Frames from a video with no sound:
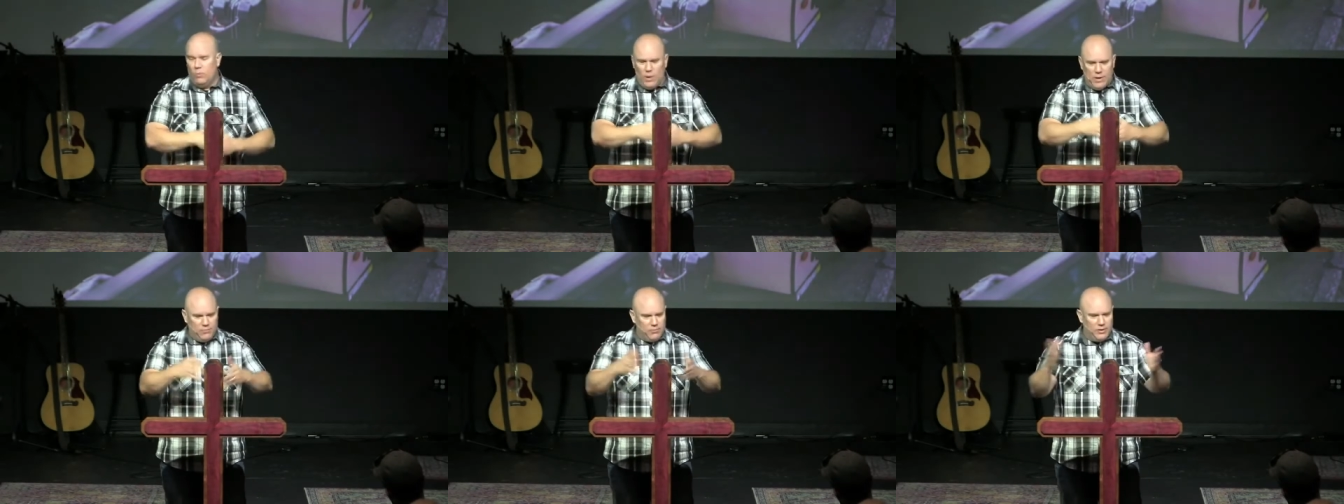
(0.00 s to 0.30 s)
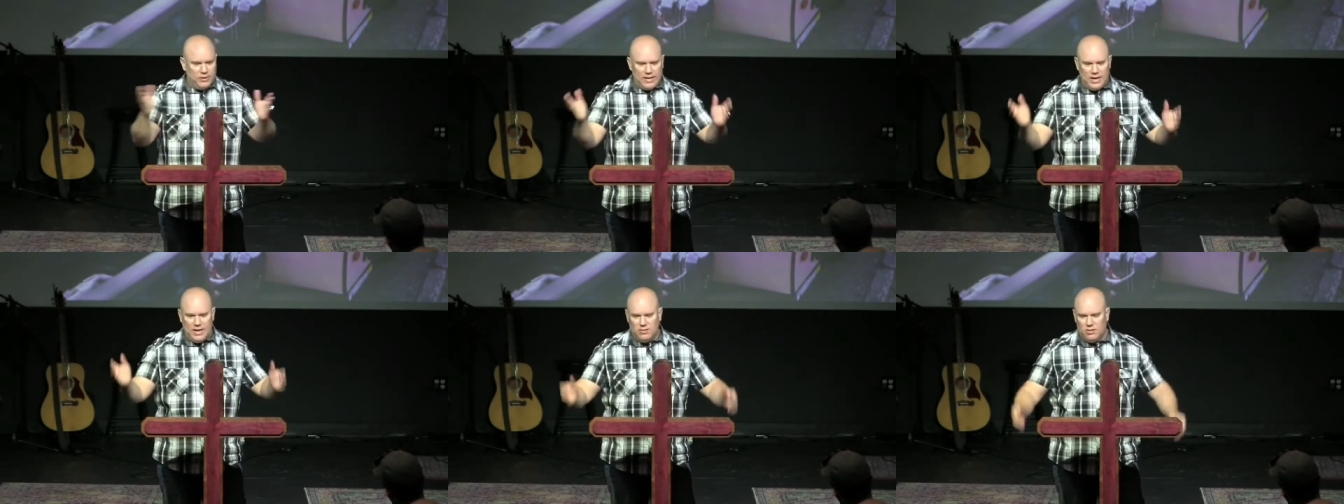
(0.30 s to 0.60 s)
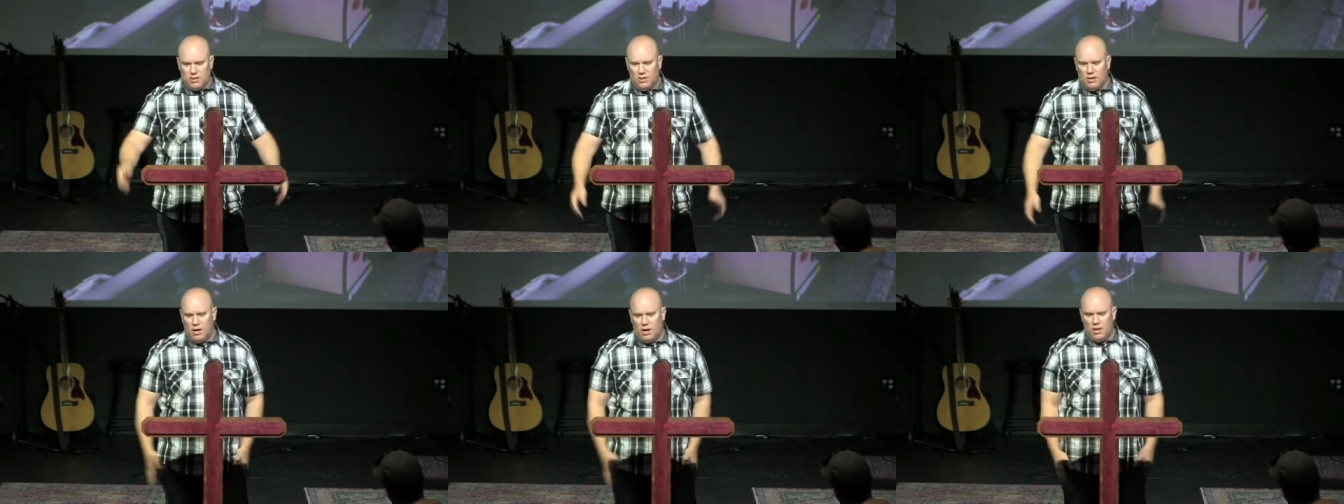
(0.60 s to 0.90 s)
Wait for the
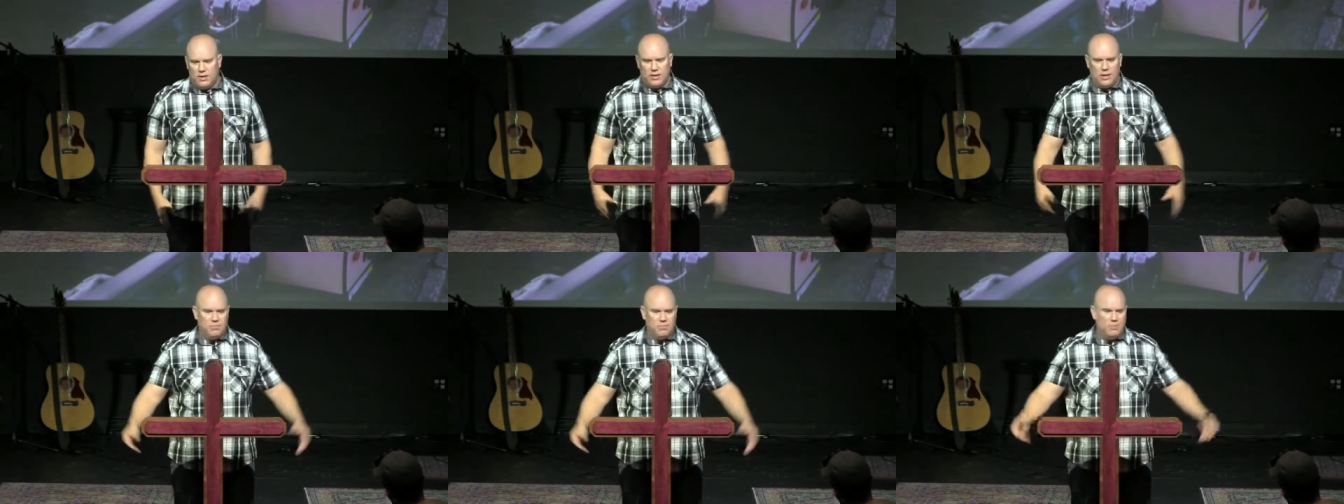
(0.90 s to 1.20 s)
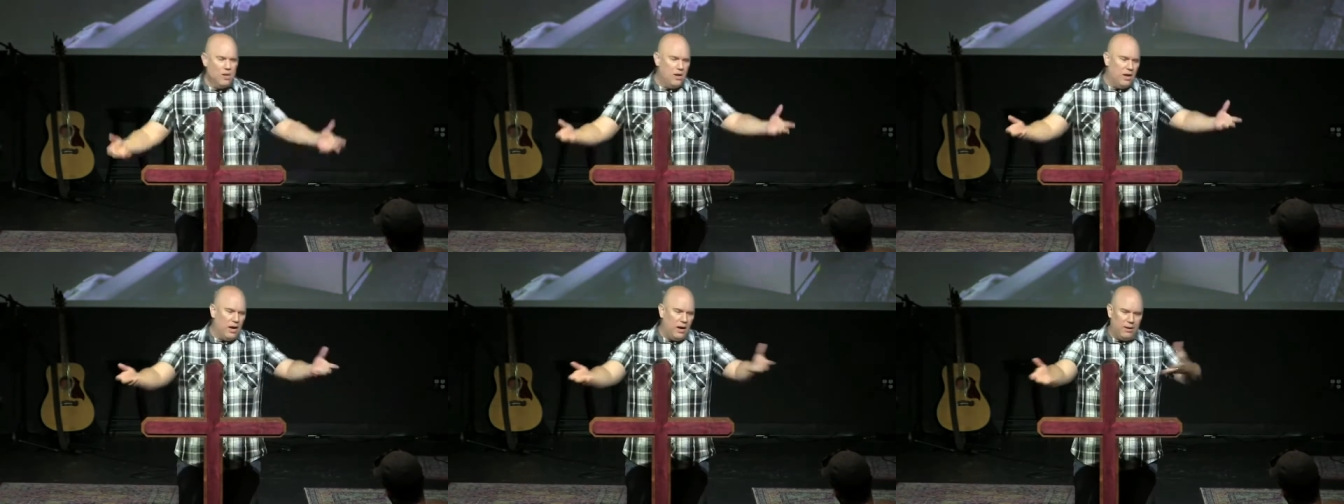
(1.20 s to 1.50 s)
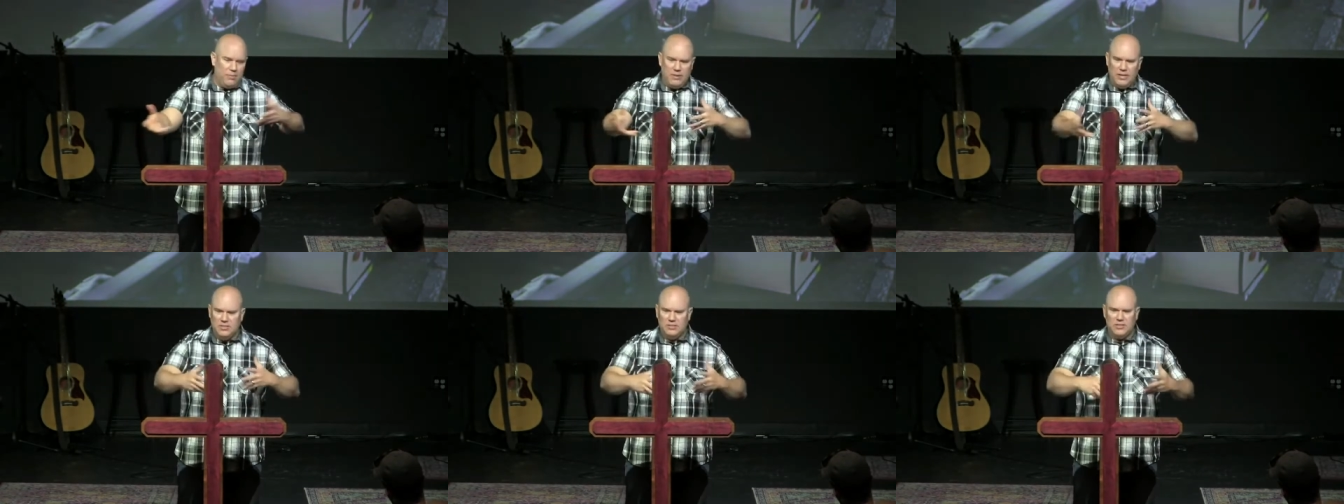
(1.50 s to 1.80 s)
gate to unlock. I'm,
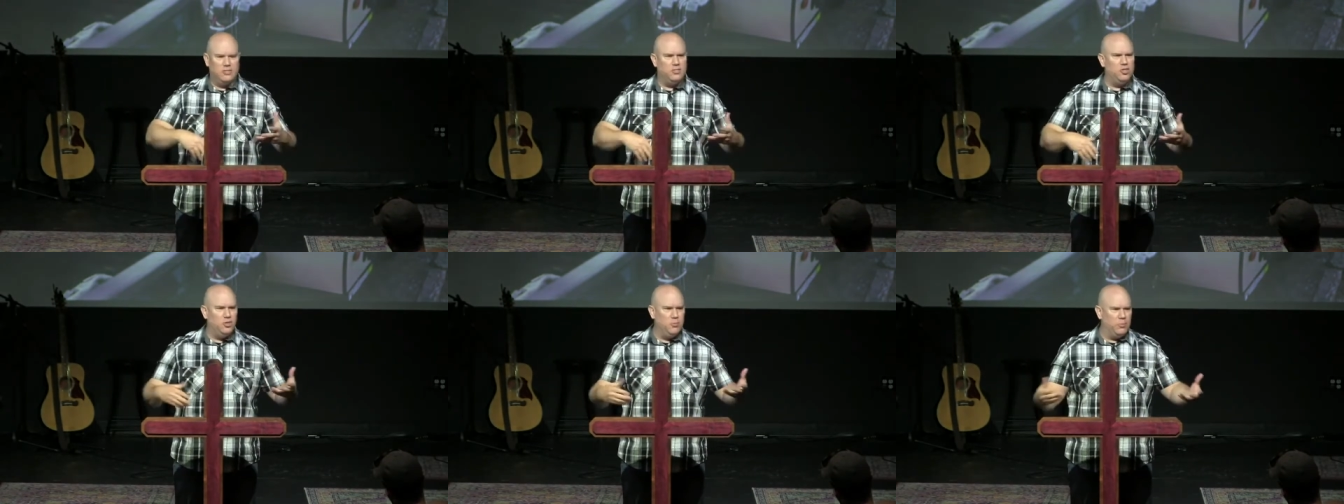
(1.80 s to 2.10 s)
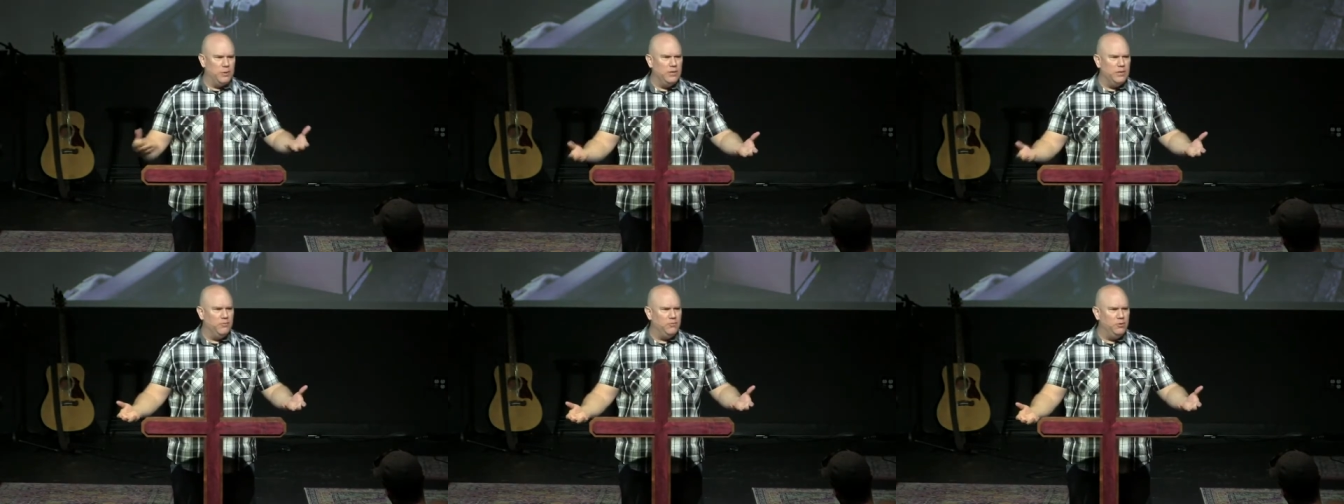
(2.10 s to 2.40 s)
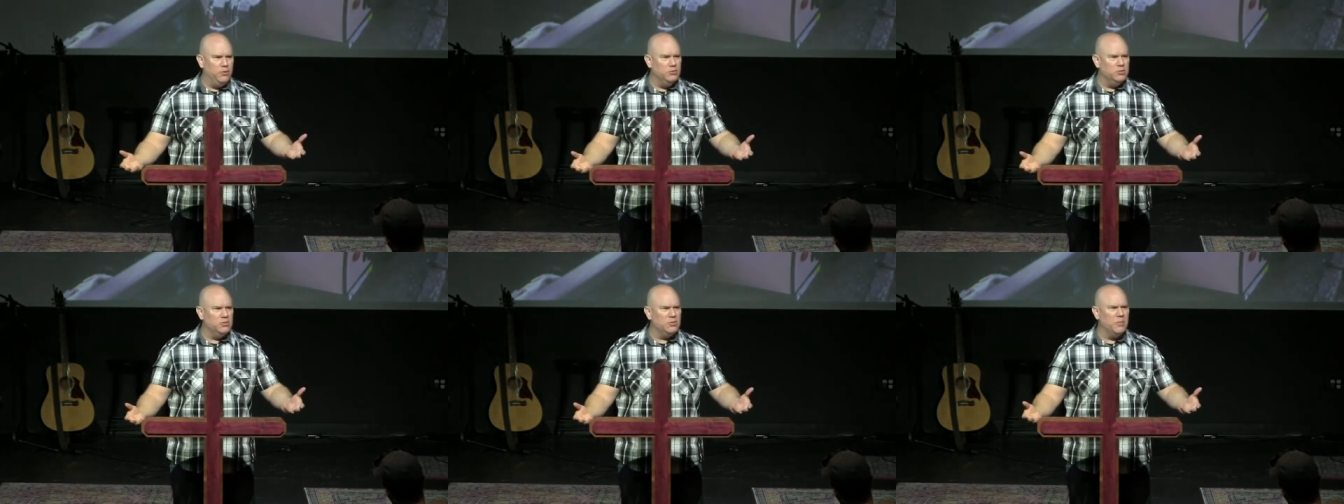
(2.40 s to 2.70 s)
I'm, he's like, did you bring the
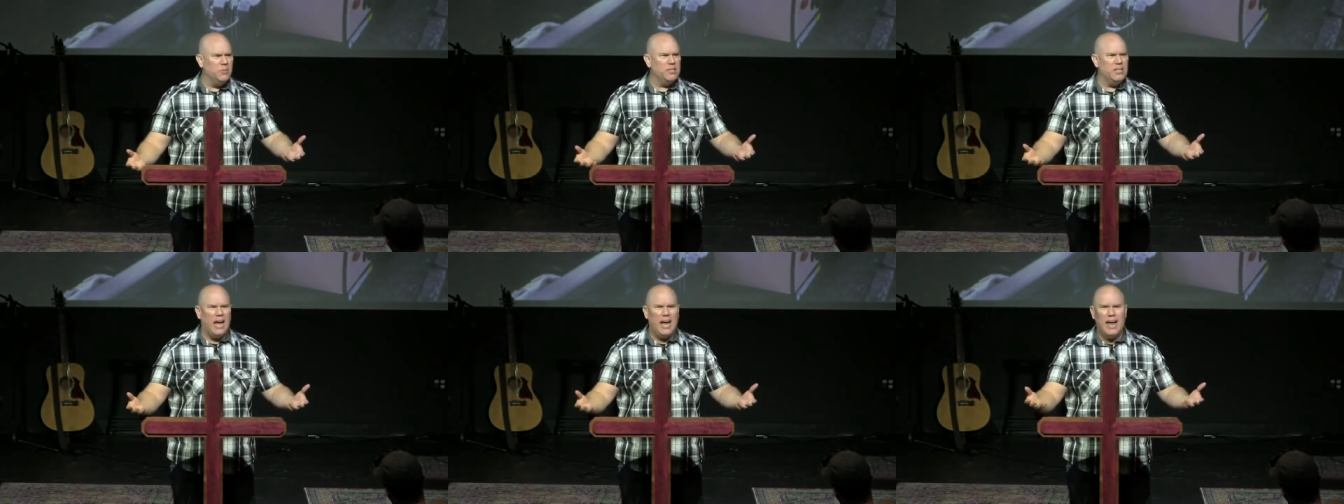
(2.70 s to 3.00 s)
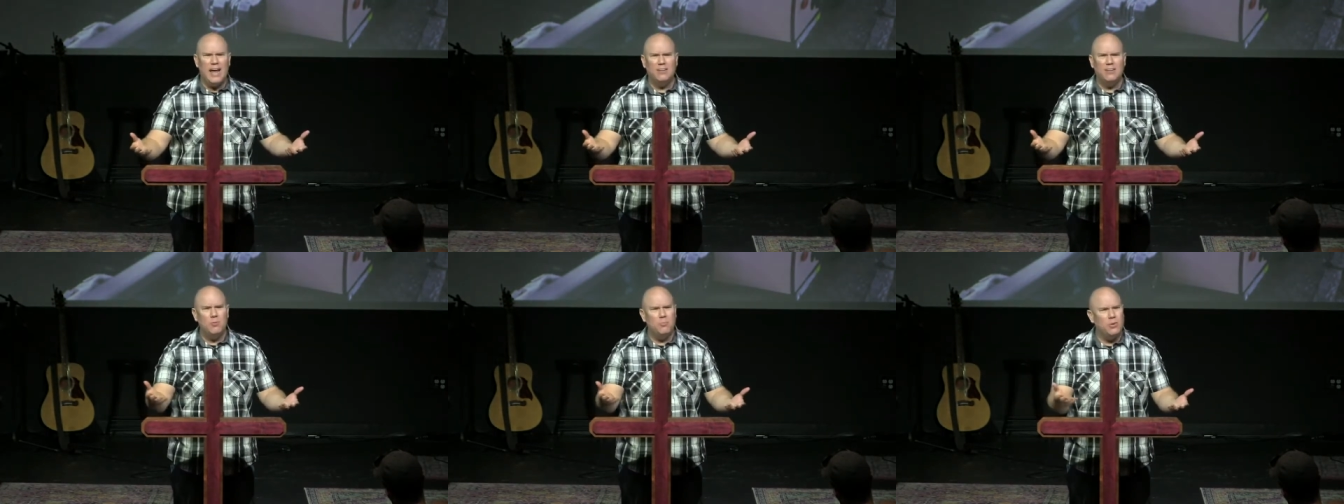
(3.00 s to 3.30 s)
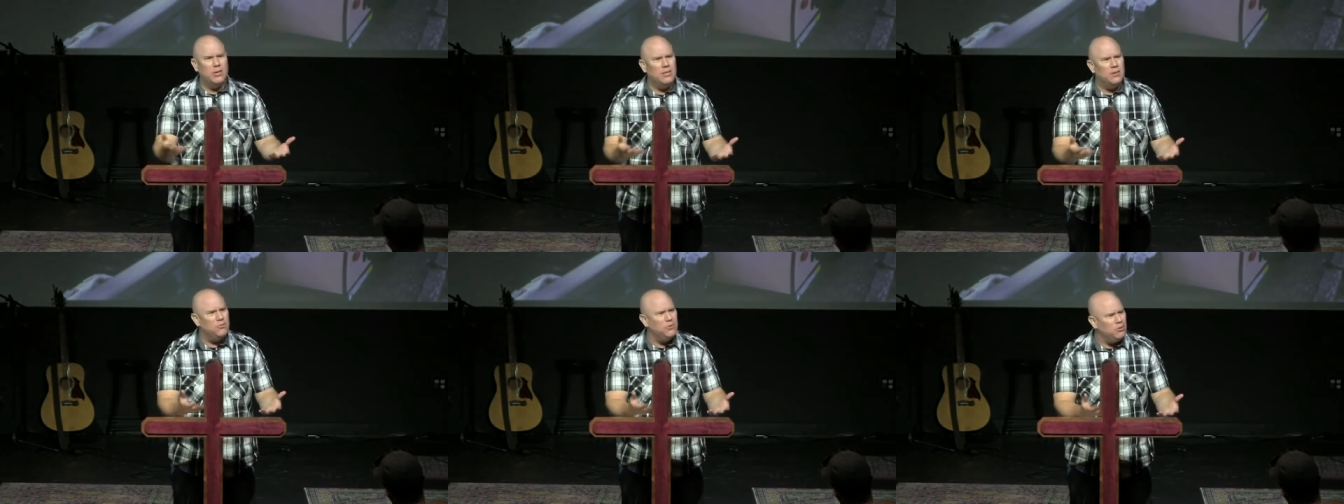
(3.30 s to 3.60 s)
fuses? I'm like, I had
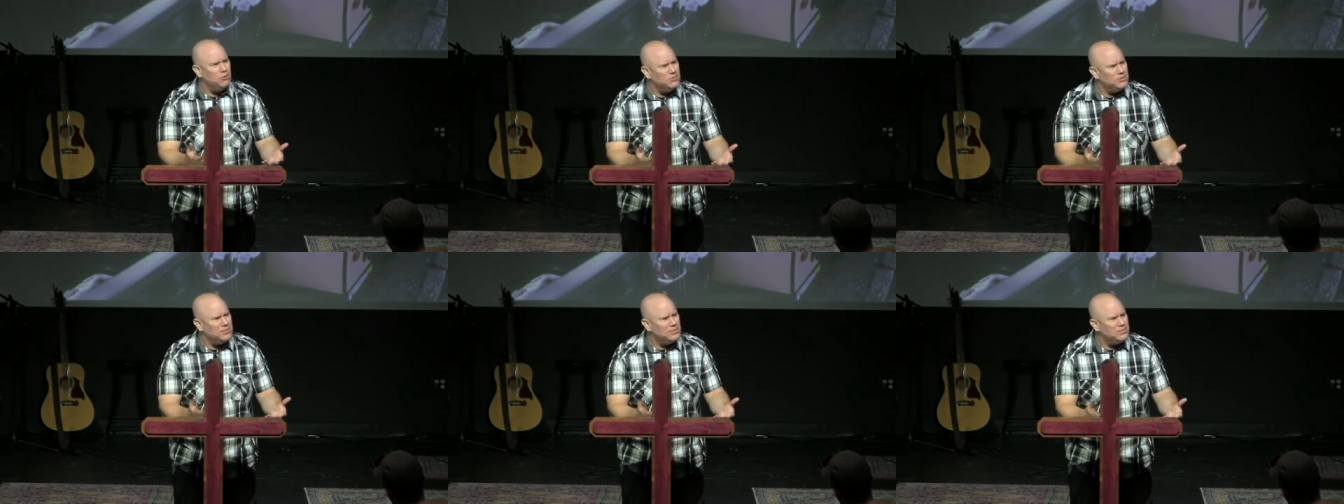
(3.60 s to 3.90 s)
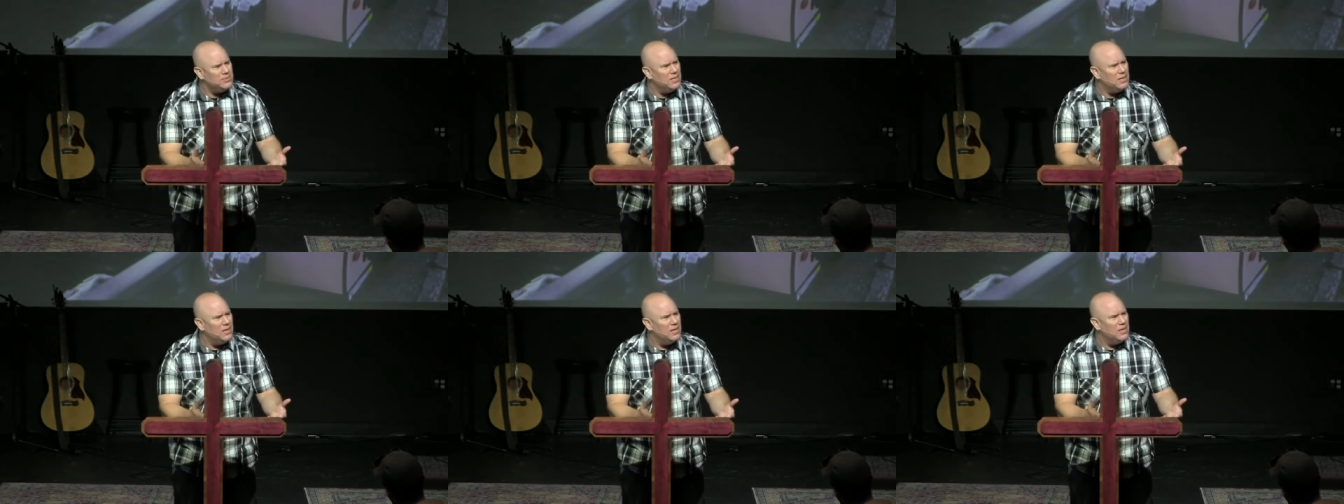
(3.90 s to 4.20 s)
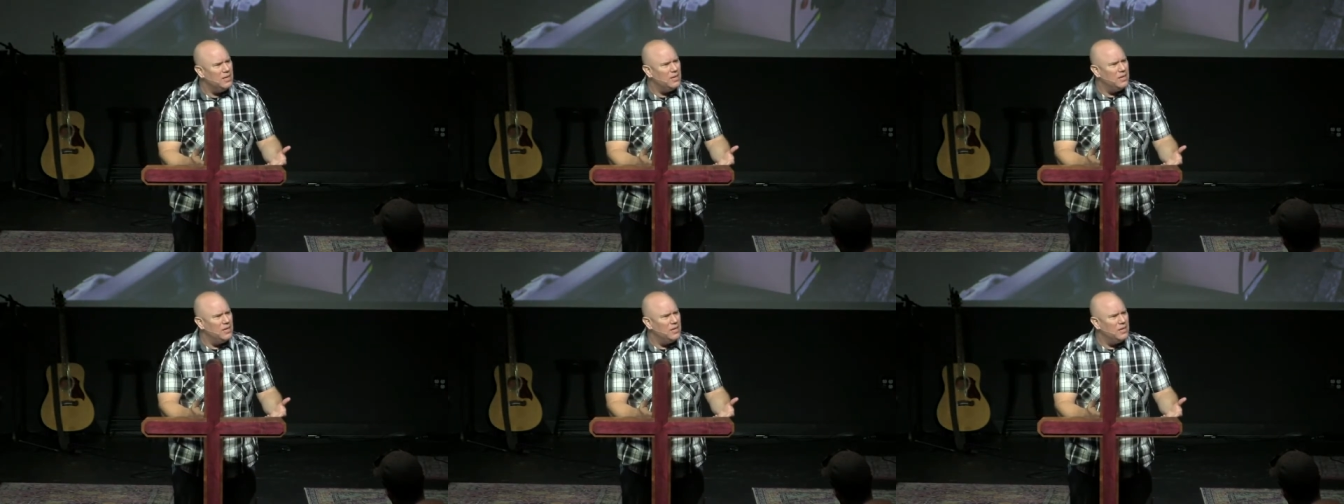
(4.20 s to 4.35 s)
to bring the fuses?